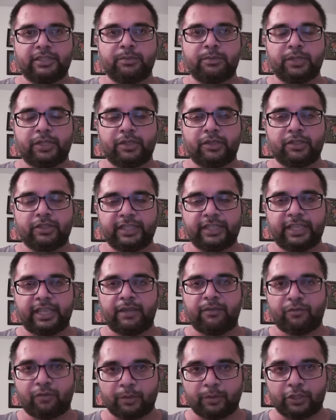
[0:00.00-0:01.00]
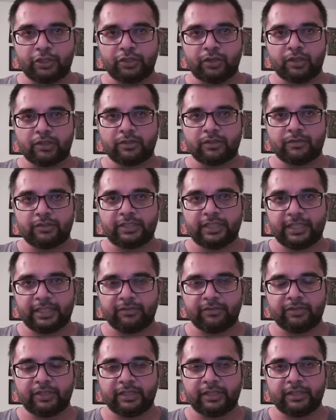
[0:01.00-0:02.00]
message because he came from
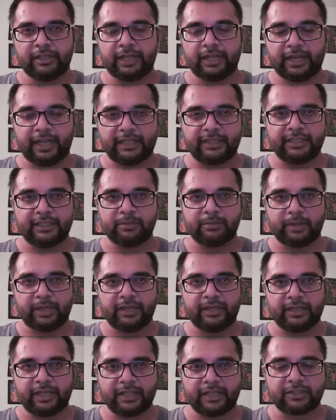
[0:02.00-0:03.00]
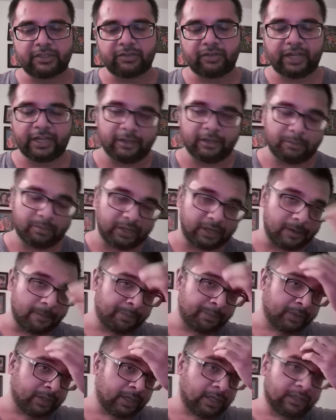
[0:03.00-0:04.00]
the jaws of death, really, and I think he's battling
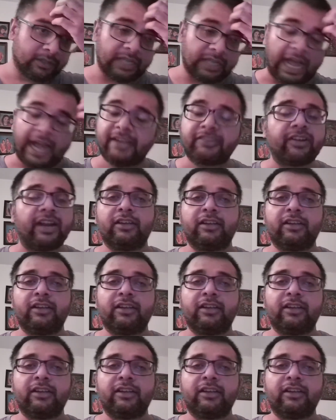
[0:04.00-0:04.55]
cancer right now. But